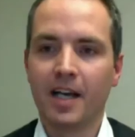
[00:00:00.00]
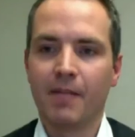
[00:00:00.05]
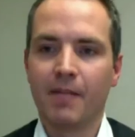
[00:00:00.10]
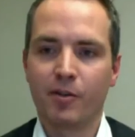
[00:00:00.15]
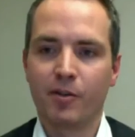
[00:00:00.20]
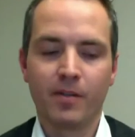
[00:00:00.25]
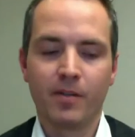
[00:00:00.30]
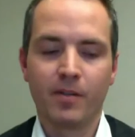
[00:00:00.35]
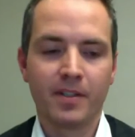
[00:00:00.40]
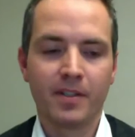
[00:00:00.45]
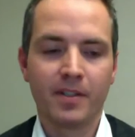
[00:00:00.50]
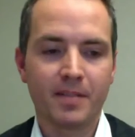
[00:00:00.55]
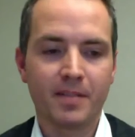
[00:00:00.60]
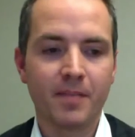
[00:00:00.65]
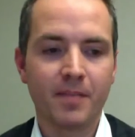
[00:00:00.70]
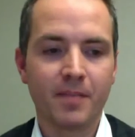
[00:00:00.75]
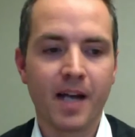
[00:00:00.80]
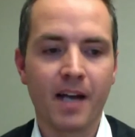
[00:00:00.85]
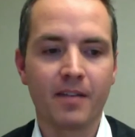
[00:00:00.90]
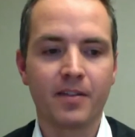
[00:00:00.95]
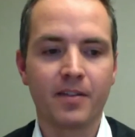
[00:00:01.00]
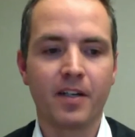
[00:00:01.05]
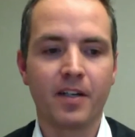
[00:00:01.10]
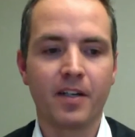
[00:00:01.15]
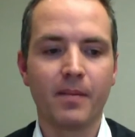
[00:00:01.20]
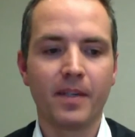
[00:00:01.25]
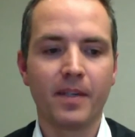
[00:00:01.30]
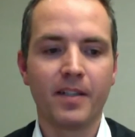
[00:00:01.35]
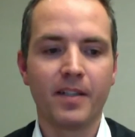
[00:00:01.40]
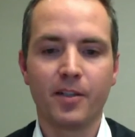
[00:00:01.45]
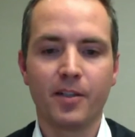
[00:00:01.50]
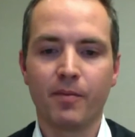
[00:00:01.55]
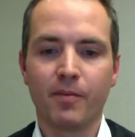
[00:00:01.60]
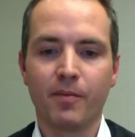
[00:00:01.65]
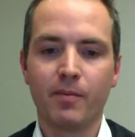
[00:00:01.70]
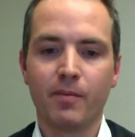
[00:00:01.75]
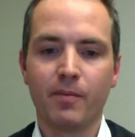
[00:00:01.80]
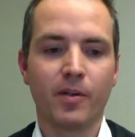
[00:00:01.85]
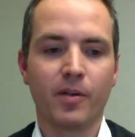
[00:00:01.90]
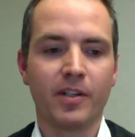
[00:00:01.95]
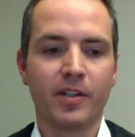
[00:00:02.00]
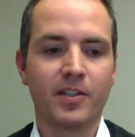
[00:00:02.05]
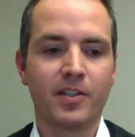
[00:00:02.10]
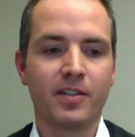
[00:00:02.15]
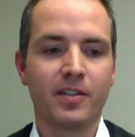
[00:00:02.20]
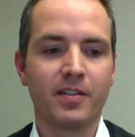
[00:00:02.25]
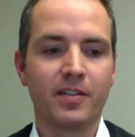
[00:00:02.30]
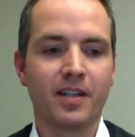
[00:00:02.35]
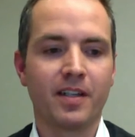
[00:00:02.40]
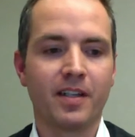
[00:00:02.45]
almost out of time here, so one more question,